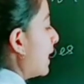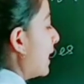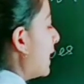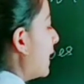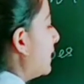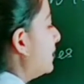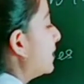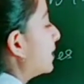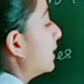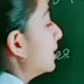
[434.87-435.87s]
and
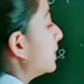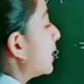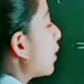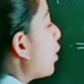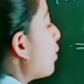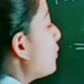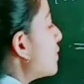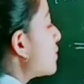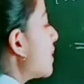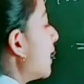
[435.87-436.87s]
the
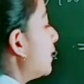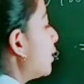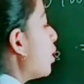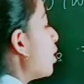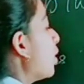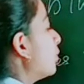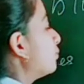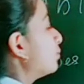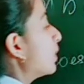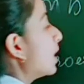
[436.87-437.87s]
coefficient of